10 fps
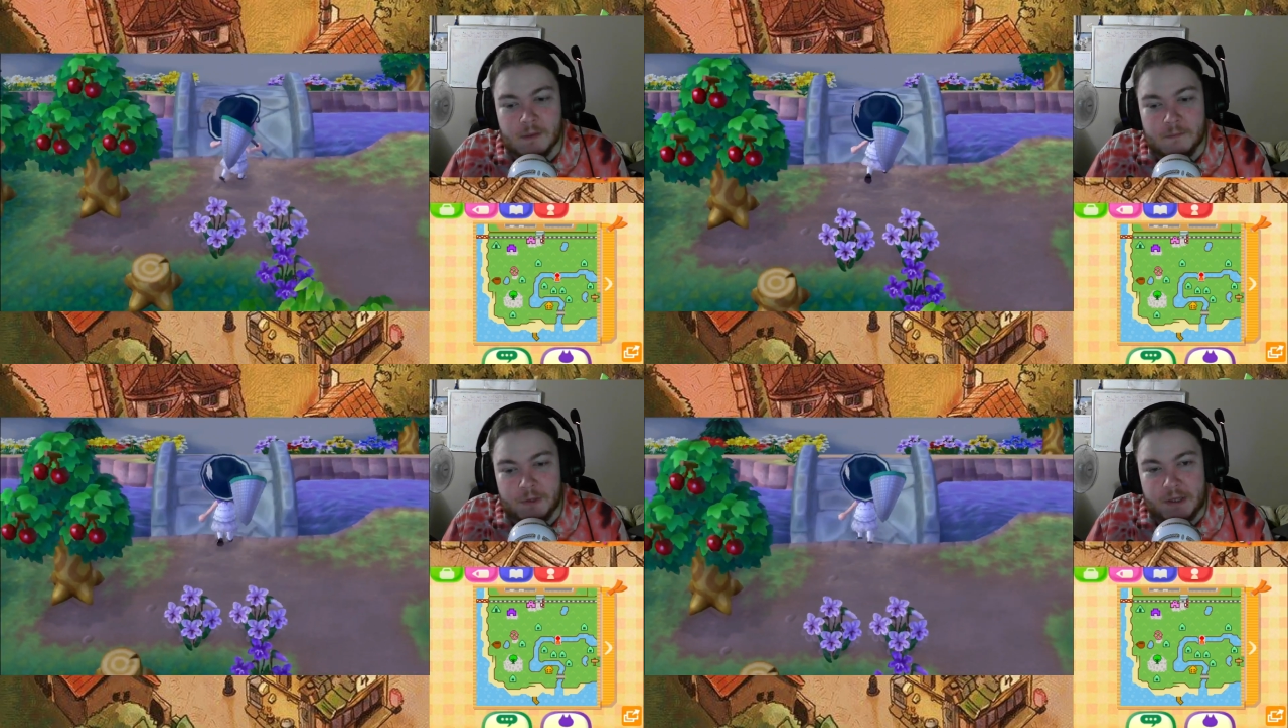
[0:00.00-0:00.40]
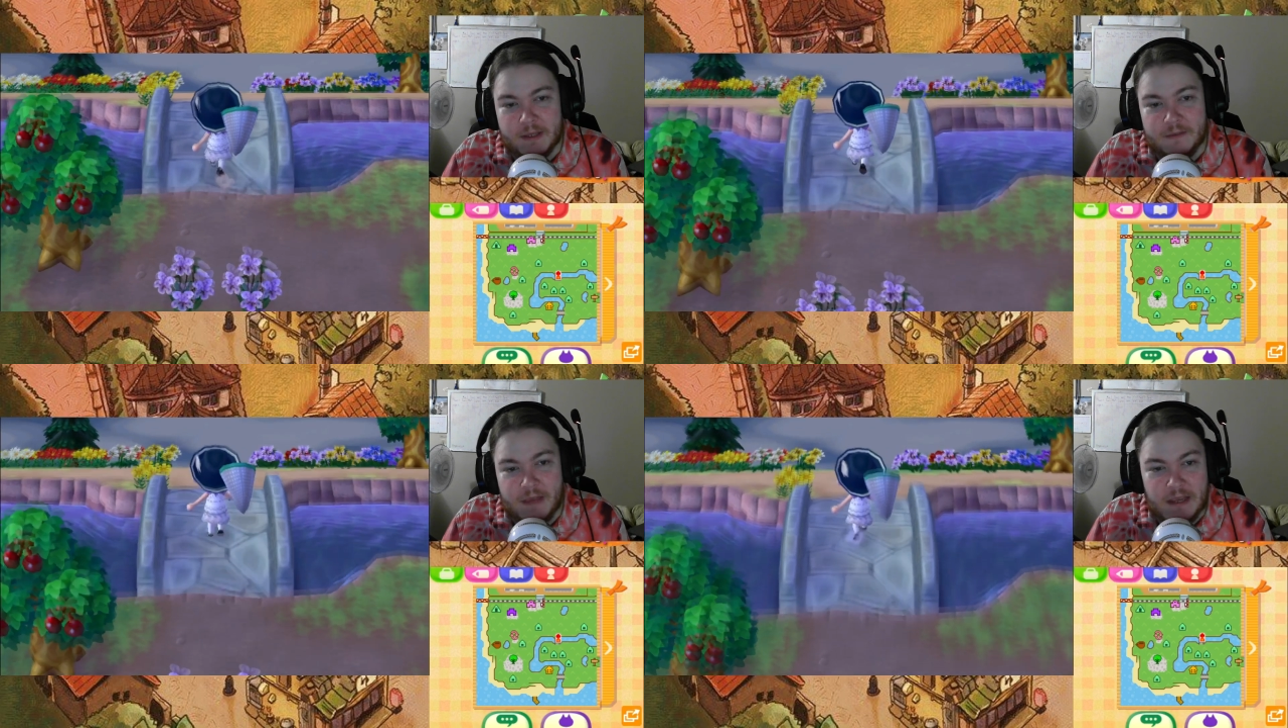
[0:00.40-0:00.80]
But, like,
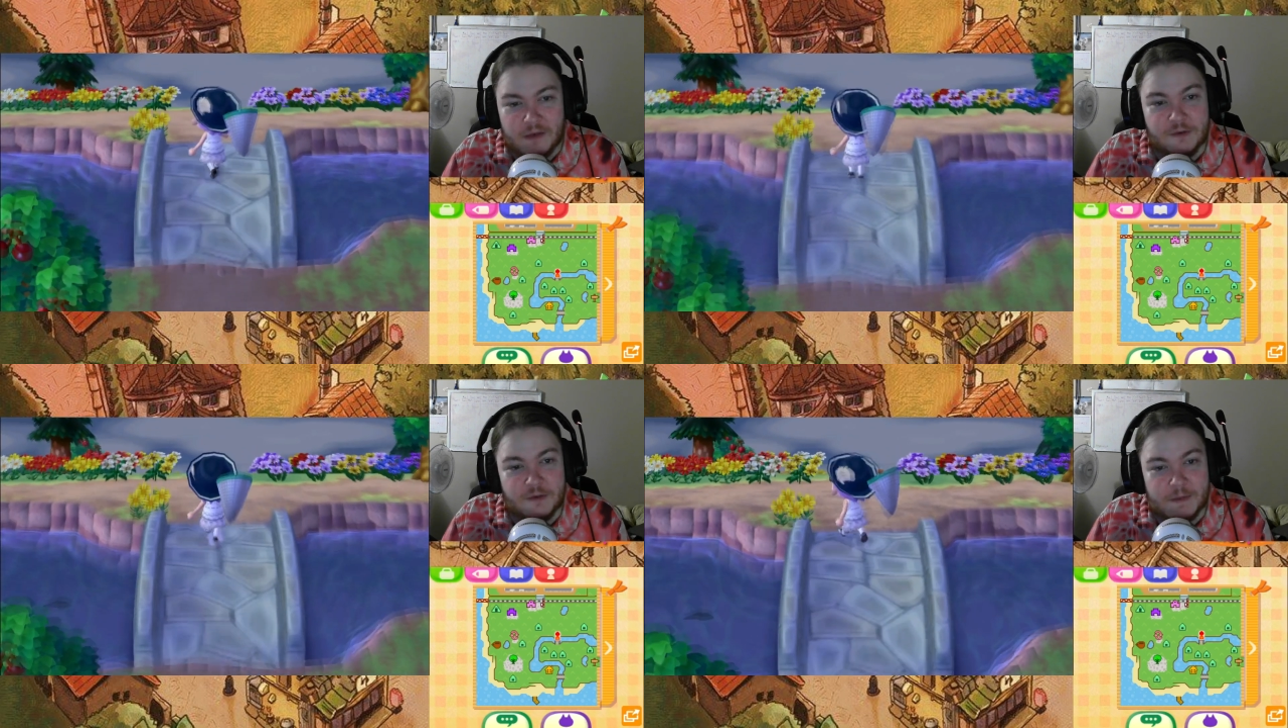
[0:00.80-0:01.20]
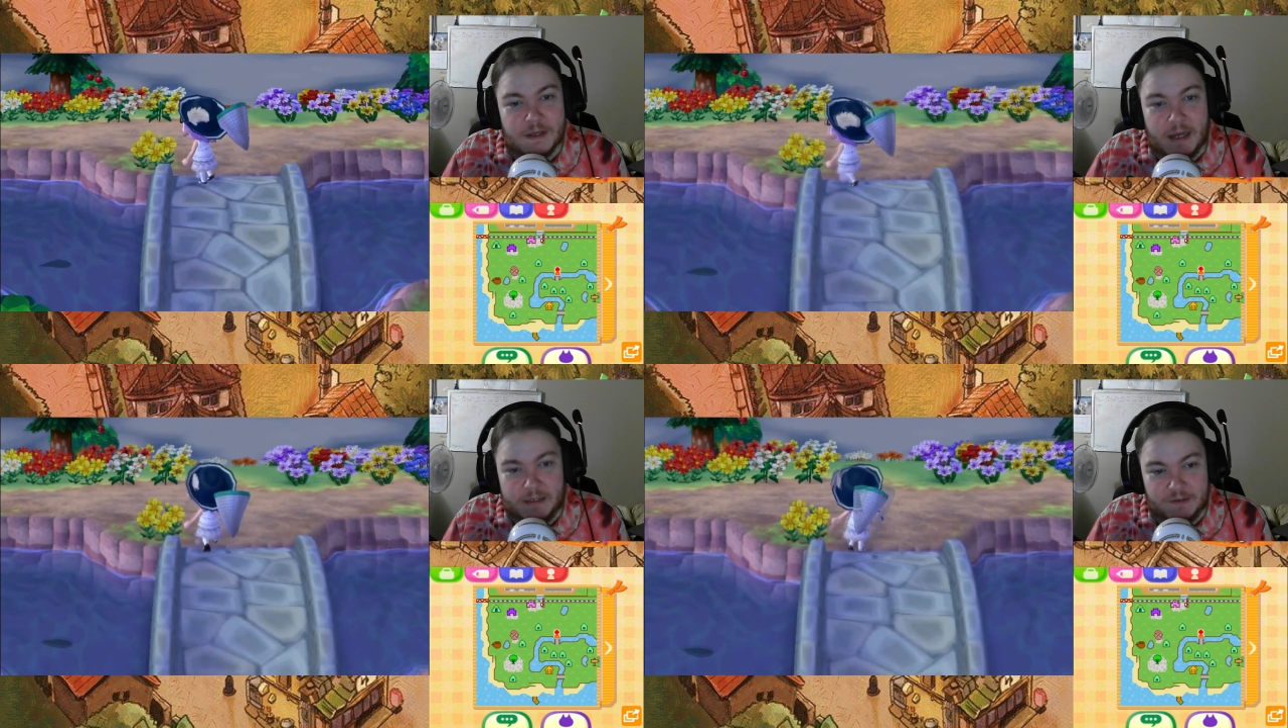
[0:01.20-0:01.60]
they used to be
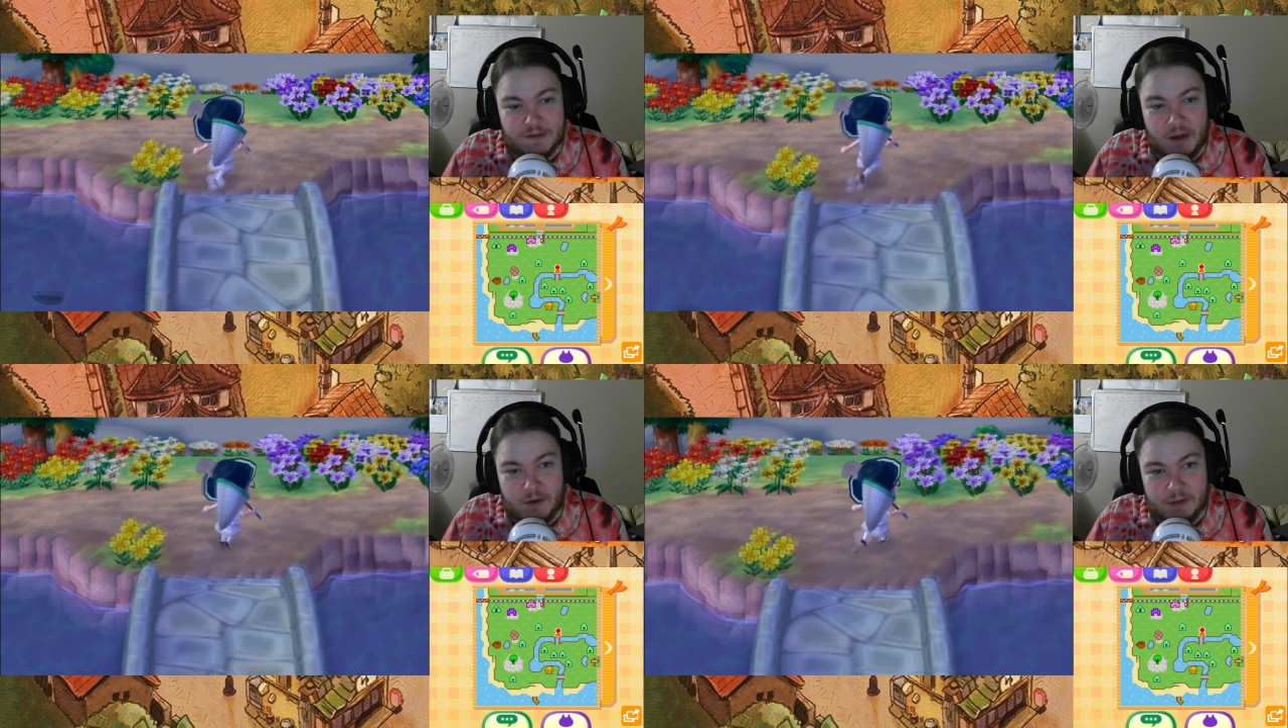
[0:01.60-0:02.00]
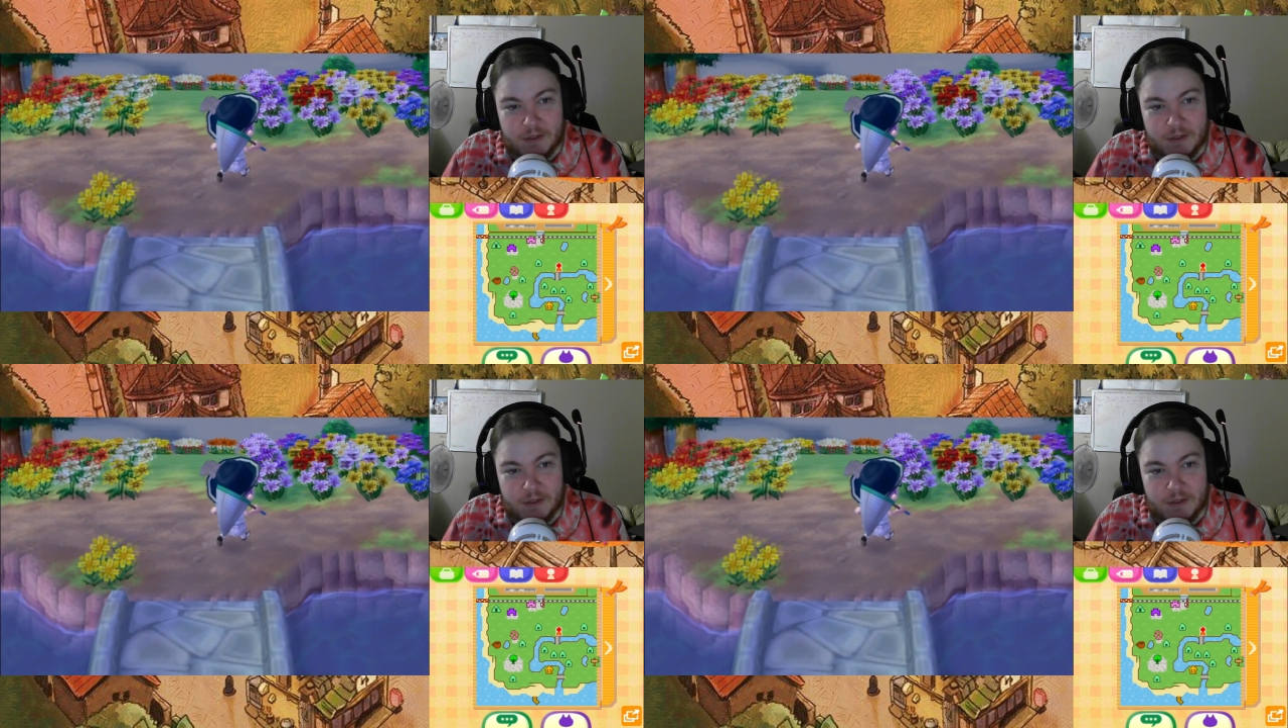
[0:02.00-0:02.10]
kind of scary.